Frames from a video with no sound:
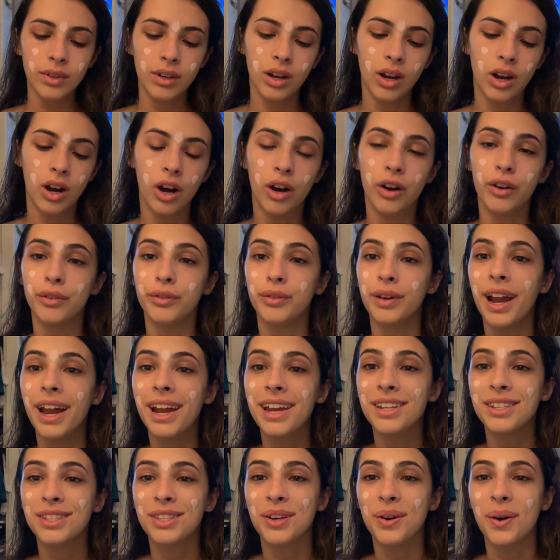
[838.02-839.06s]

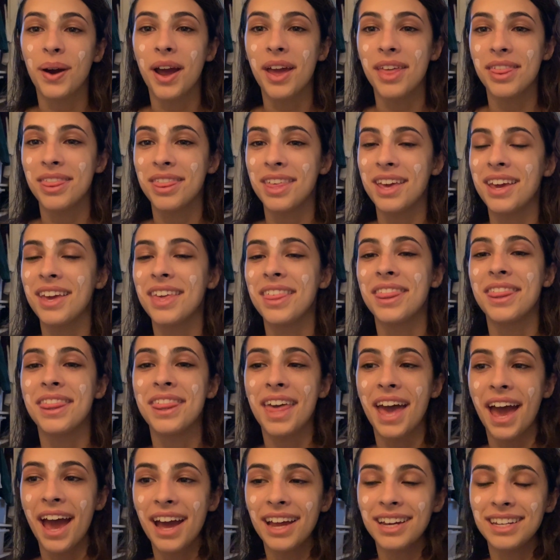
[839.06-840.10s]
Alright, so I think
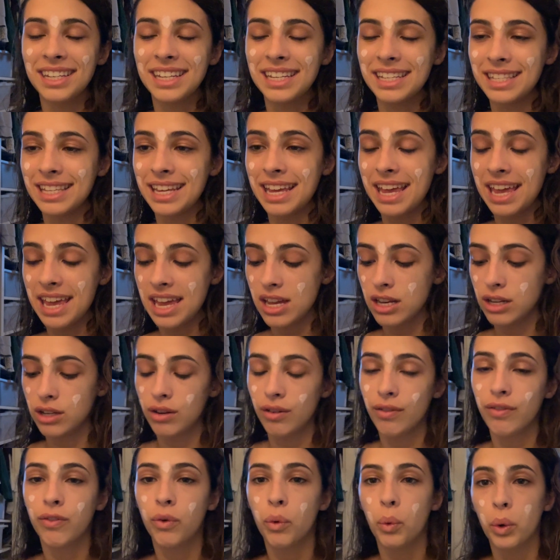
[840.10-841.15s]
that is
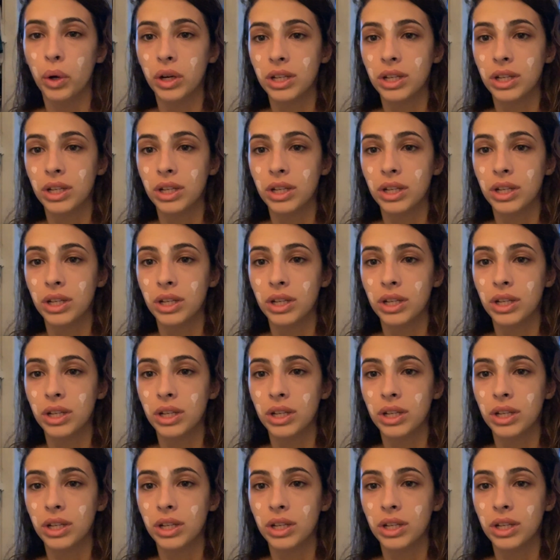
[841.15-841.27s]
it for